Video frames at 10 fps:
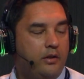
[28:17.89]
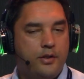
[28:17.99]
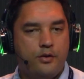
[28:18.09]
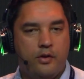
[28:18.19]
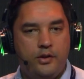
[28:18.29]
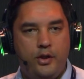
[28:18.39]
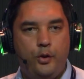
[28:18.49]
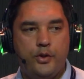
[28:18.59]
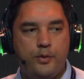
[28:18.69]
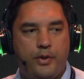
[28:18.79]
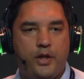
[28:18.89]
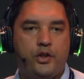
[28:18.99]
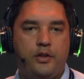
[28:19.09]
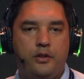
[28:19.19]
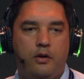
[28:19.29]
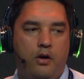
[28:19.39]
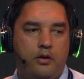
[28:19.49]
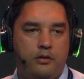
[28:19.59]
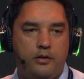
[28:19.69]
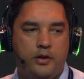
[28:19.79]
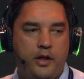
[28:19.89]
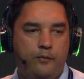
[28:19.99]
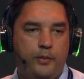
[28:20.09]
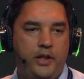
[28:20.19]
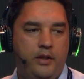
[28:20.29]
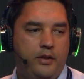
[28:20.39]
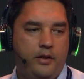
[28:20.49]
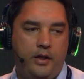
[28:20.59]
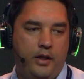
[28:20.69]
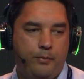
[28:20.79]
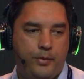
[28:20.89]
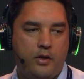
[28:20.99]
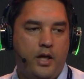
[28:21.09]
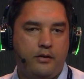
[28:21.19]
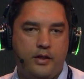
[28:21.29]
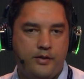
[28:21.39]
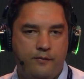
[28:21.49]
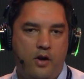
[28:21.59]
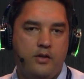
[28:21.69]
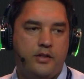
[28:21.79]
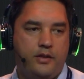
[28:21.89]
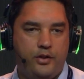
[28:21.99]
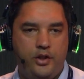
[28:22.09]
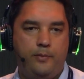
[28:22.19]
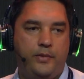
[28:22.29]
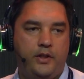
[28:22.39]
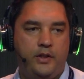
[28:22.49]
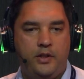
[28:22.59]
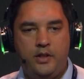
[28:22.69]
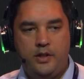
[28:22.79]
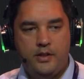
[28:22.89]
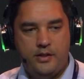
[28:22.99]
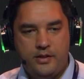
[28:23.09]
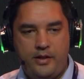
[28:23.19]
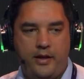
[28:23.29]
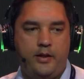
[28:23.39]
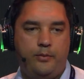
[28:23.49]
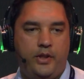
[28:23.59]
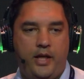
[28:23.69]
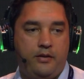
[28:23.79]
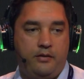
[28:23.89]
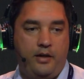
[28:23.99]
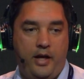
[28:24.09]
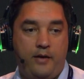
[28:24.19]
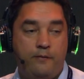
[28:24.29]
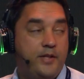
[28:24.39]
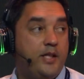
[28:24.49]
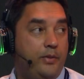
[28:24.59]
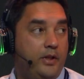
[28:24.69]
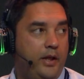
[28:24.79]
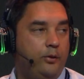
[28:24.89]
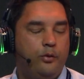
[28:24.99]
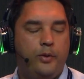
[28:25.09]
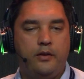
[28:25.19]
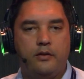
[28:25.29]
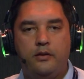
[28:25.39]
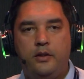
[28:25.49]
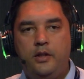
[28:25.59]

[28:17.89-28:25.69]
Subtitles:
There's continuous pressure on give me a product that's faster, cheaper, sustainable, and visible end to end.